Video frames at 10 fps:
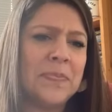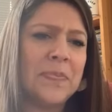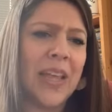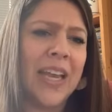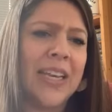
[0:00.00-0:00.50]

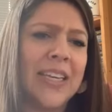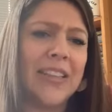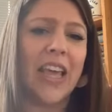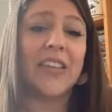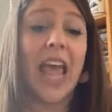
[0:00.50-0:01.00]

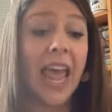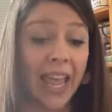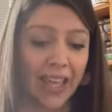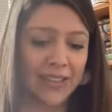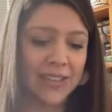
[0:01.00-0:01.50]

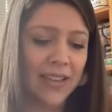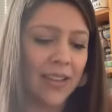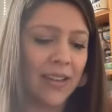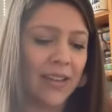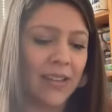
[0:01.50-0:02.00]
And
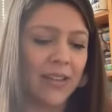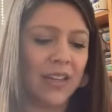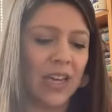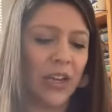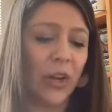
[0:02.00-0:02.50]

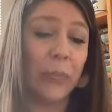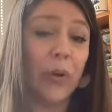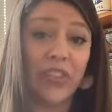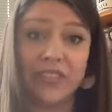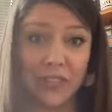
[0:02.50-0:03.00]
you
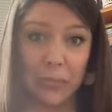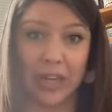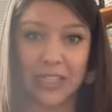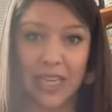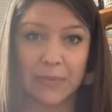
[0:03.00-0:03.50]
both have different
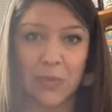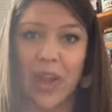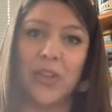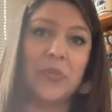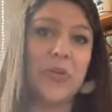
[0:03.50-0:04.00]
body types,
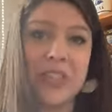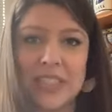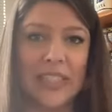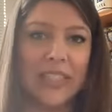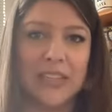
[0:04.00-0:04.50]
right? You both
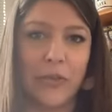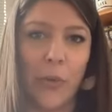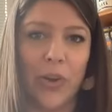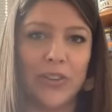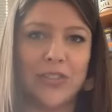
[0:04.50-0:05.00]
exist in different
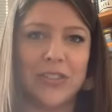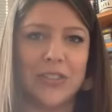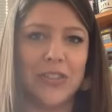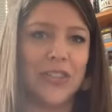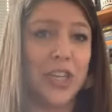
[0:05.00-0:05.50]
worlds and
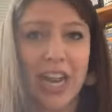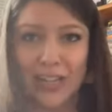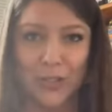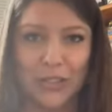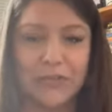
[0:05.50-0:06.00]
your
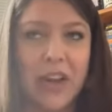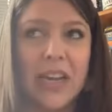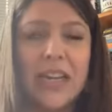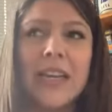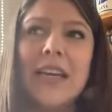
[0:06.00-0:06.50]
genetics are different.
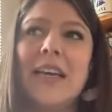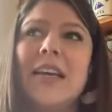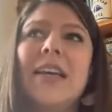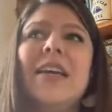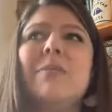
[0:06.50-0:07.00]

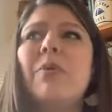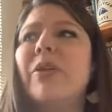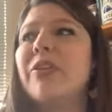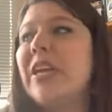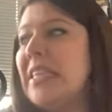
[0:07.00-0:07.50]
But when
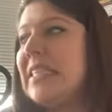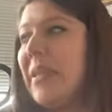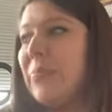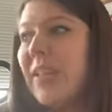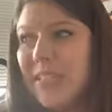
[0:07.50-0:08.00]
you're in the
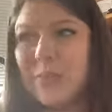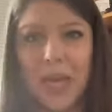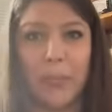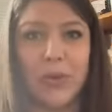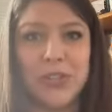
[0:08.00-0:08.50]
same place with
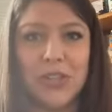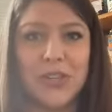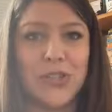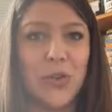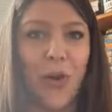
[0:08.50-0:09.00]
that person, it
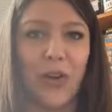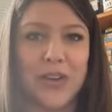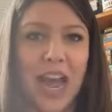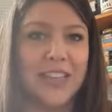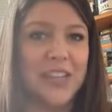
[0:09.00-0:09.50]
is so hard
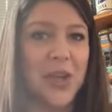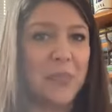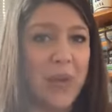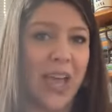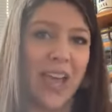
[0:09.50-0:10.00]
not to
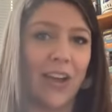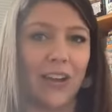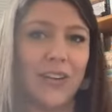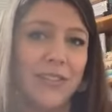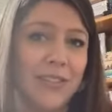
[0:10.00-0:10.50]

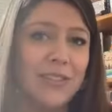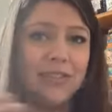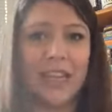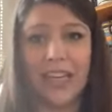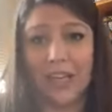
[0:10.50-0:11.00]
compare
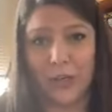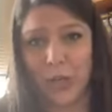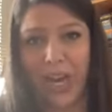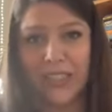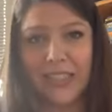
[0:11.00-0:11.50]
and
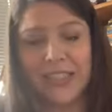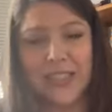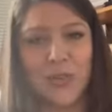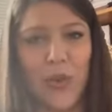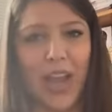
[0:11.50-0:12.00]
contrast,
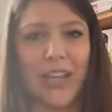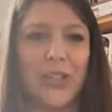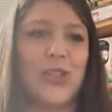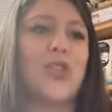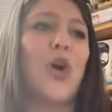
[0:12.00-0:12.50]
right?
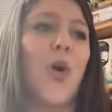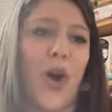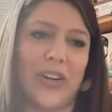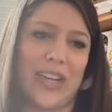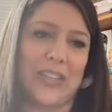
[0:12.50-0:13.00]
It's so
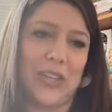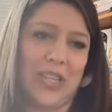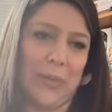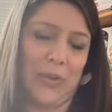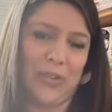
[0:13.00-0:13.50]
hard not to look at
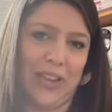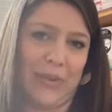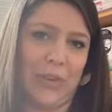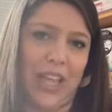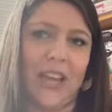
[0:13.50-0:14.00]
that person and
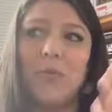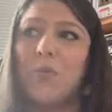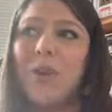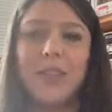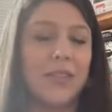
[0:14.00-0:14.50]
be like, well, like,